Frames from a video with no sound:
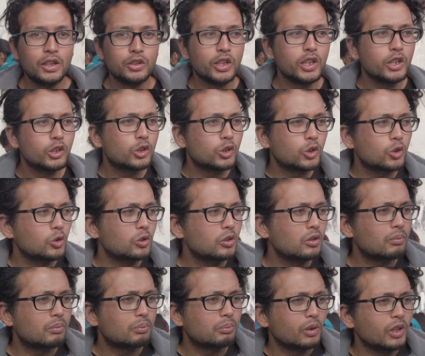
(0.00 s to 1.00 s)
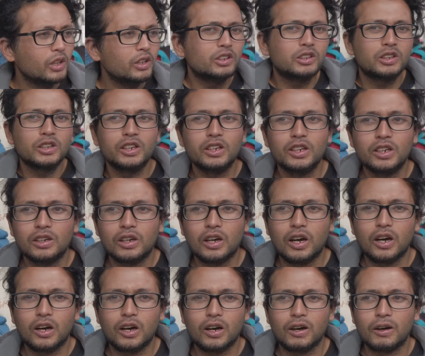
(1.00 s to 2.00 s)
They used to please the,
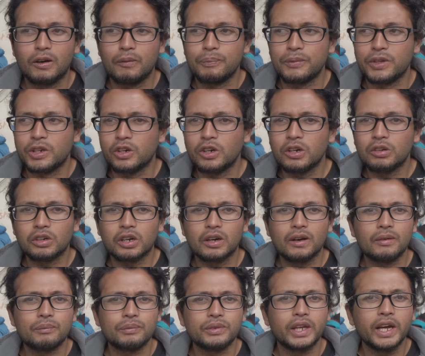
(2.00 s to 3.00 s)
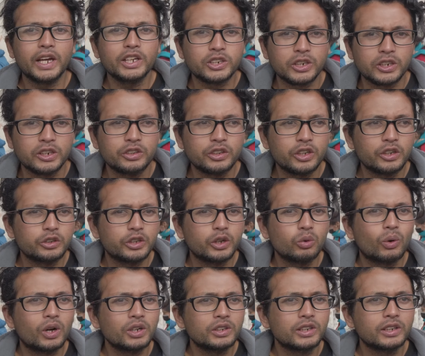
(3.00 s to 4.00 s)
um, you know, nature. They, they
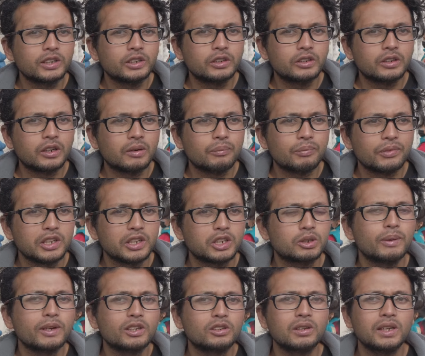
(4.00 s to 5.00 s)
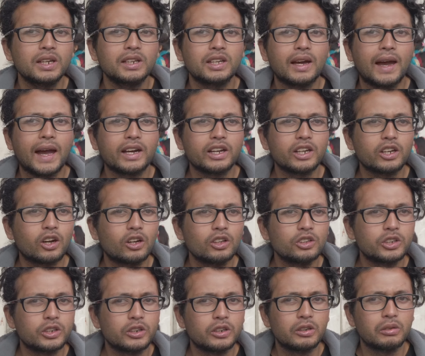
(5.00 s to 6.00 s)
wanted, especially the
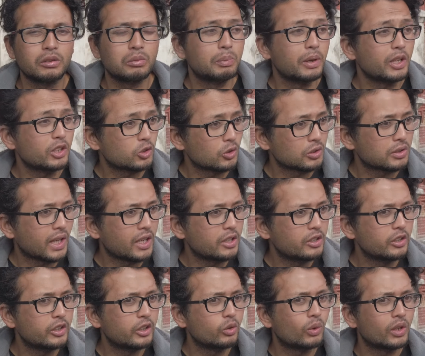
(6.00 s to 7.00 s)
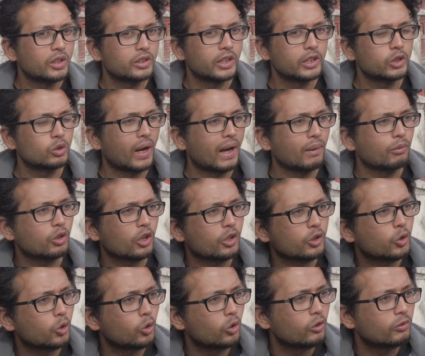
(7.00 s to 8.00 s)
agricultural-based society, they wanted to have
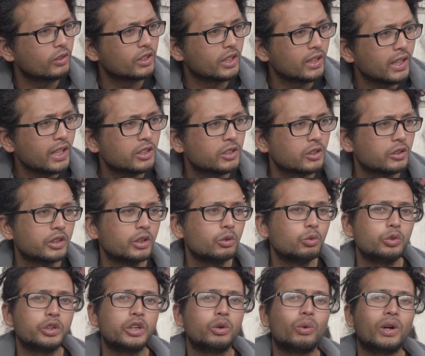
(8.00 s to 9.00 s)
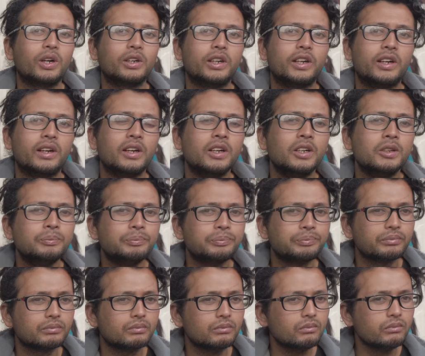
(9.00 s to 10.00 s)
control over the nature. They, they wanted,
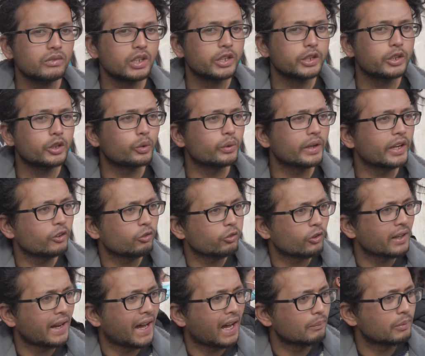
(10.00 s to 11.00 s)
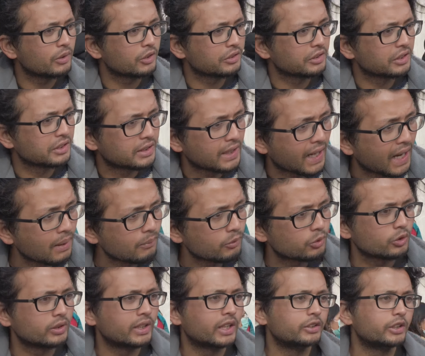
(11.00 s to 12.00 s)
you know, rainfall happen on the time
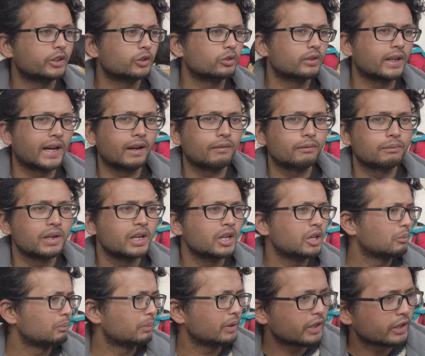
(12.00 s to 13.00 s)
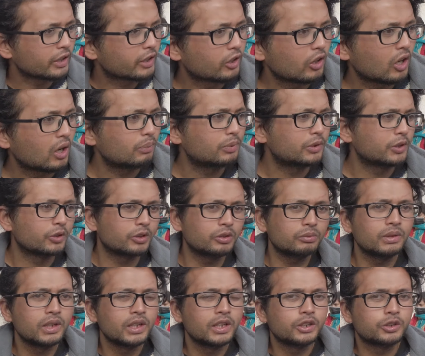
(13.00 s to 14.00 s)
so that they could have better crops, you
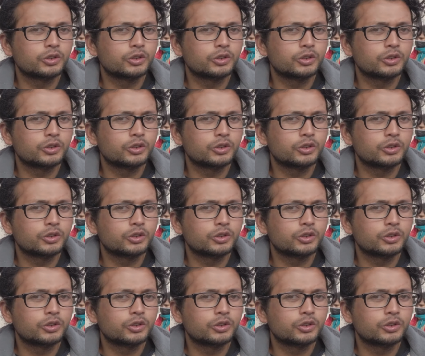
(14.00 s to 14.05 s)
know.